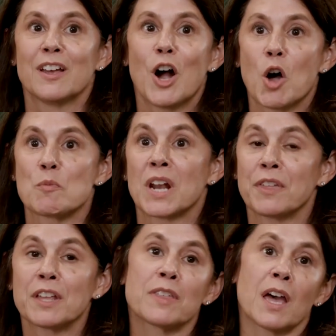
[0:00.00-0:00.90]
And I
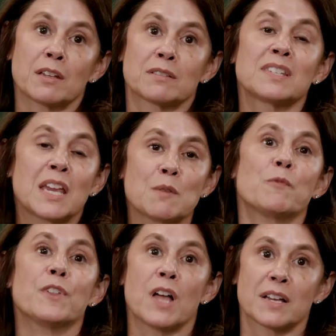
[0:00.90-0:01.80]
think that same
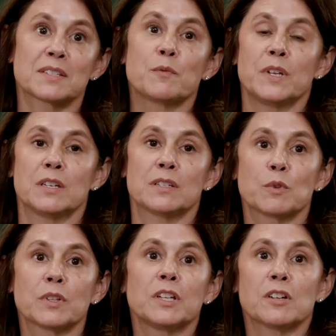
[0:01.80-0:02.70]
philosophy is
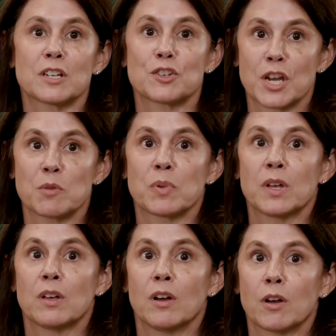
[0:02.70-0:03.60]
really going to shape
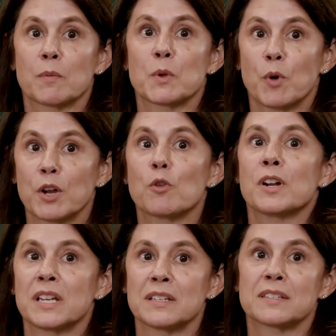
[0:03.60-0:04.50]
the
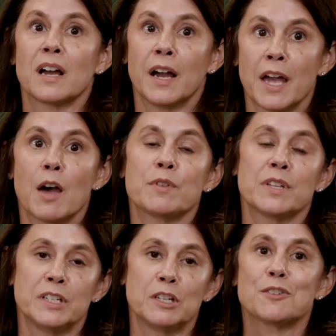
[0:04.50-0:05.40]
priorities I have in the
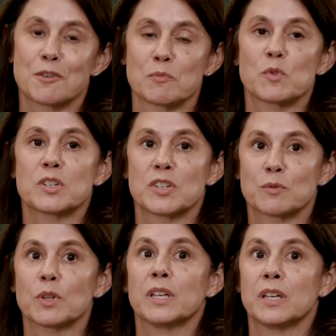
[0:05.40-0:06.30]
near term, which is
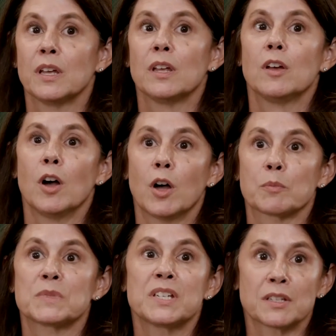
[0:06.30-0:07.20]
really
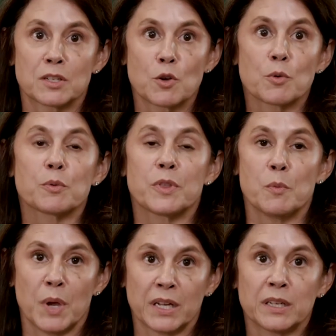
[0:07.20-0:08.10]
to get to know the
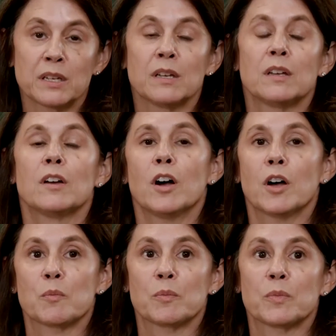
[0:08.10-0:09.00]
bank,
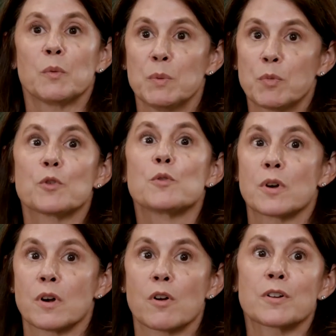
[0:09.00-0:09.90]
the people who
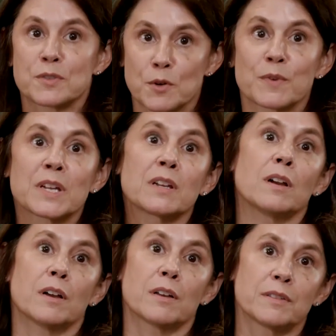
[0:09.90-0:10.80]
are serving
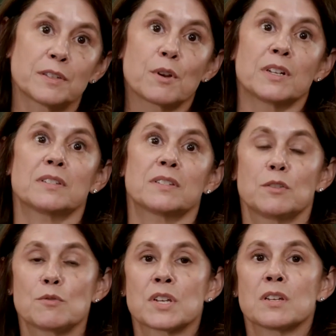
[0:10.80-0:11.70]
this great
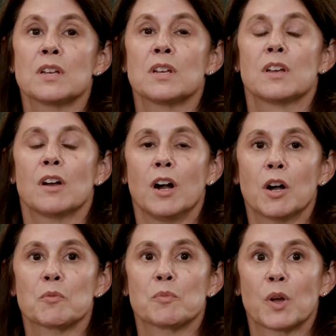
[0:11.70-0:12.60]
institution,
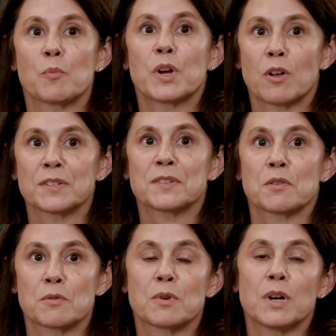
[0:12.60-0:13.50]
but
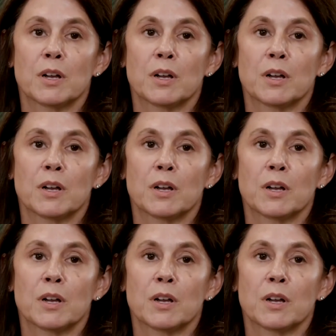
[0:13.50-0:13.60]
also